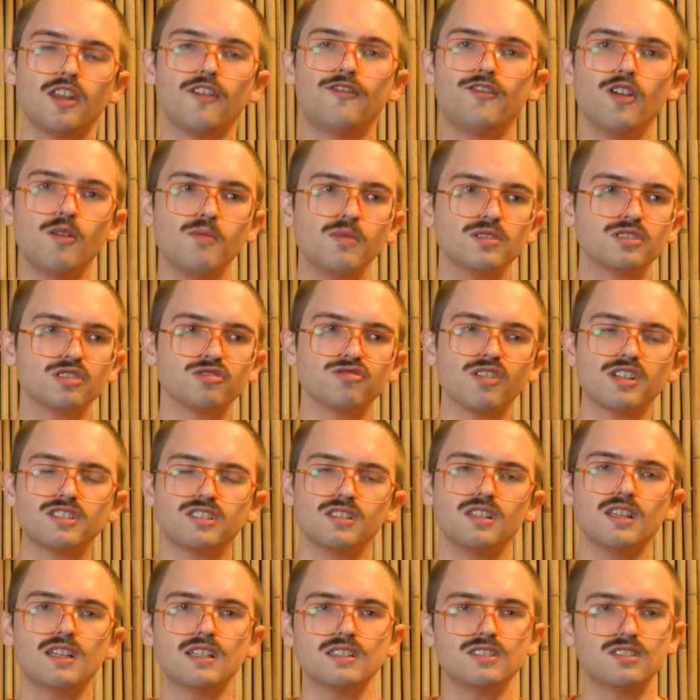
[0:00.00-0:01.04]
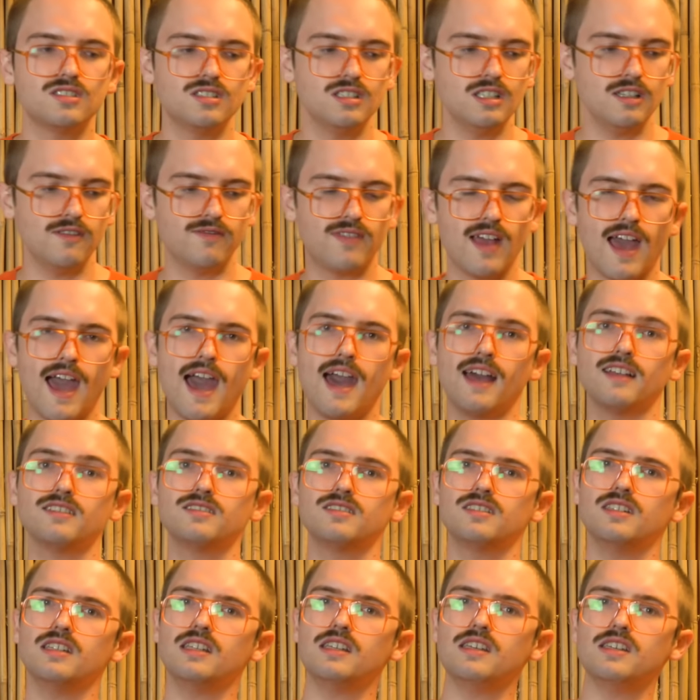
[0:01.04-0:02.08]
The film was originally conceived
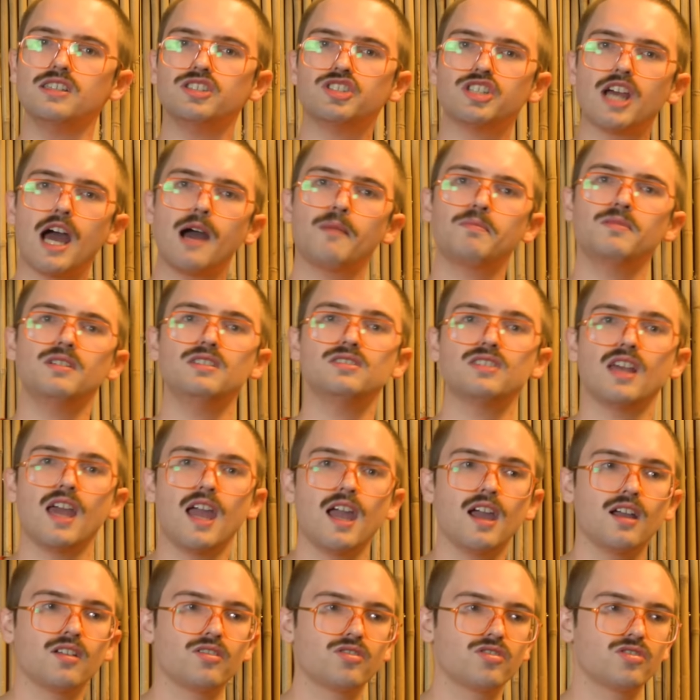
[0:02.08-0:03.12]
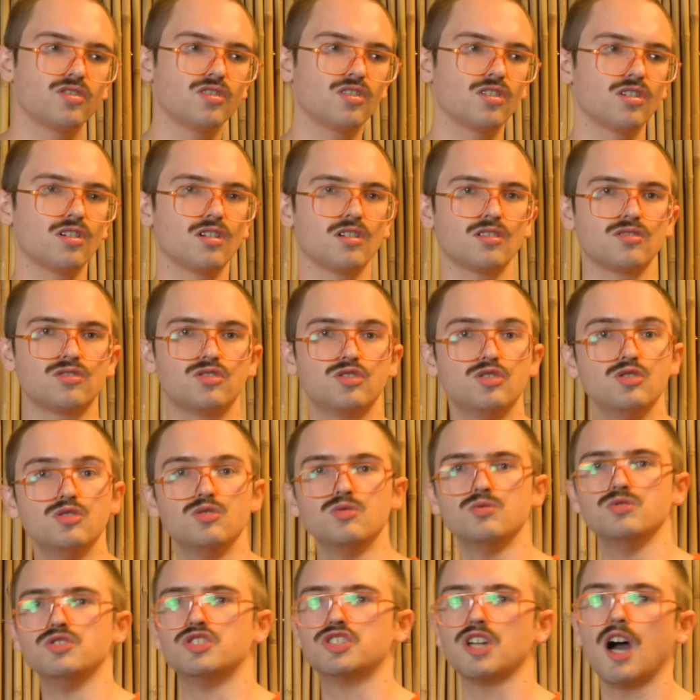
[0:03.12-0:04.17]
as the Japanese answer
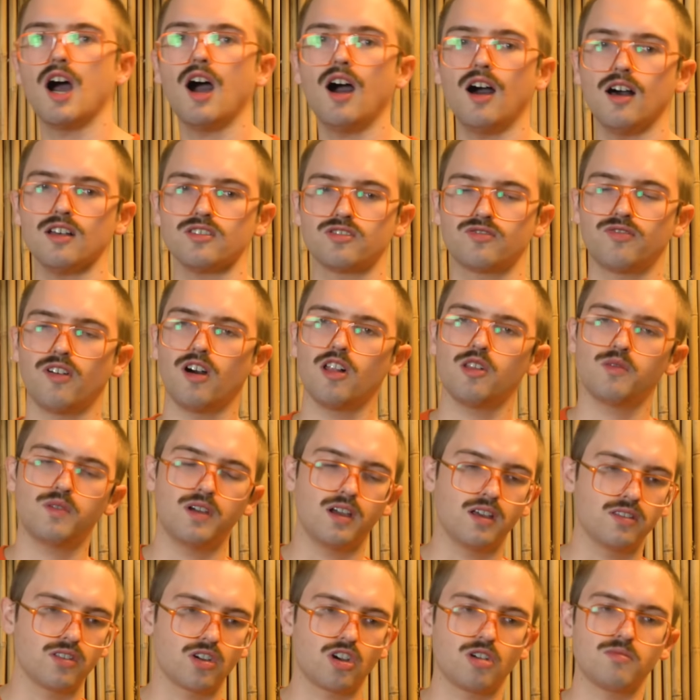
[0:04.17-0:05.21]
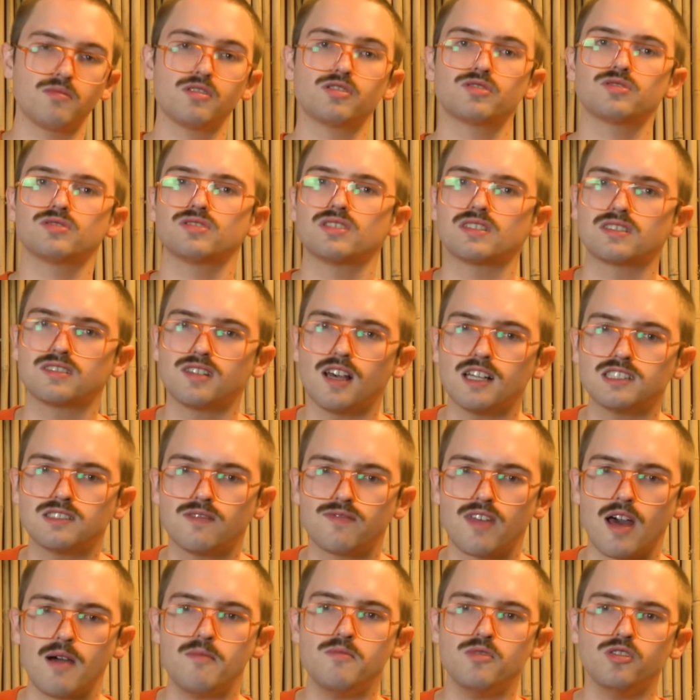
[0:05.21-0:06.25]
to Jaws following the commercial success
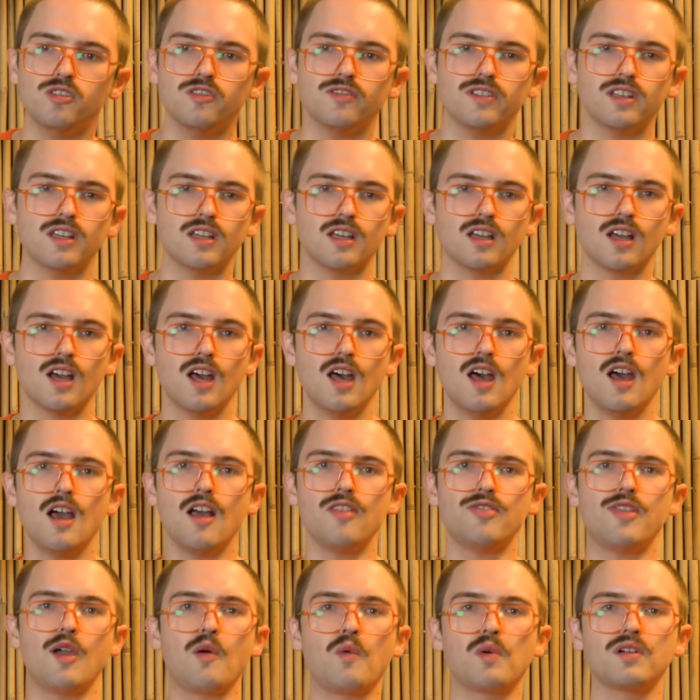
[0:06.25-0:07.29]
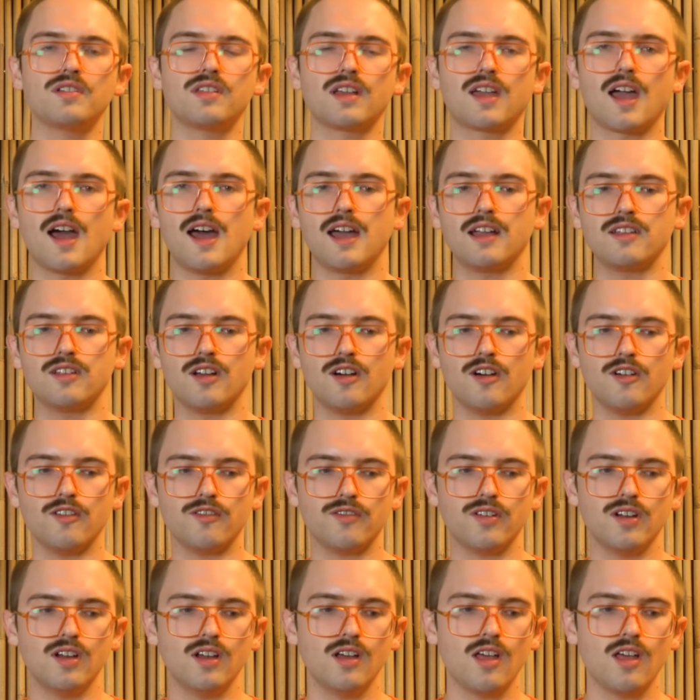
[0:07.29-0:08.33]
of that movie. They wanted to kind of